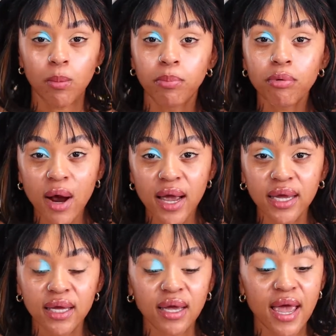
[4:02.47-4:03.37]

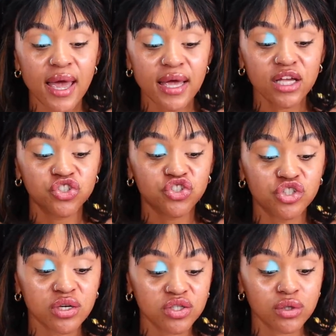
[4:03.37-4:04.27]
bright. It's
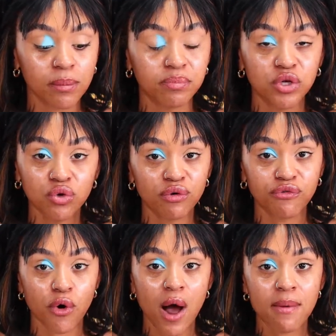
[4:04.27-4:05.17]
just
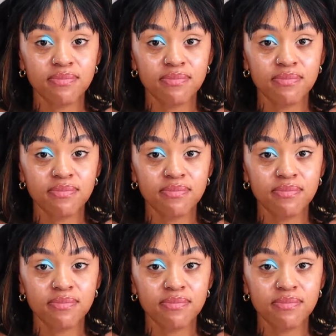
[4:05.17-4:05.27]
beautiful.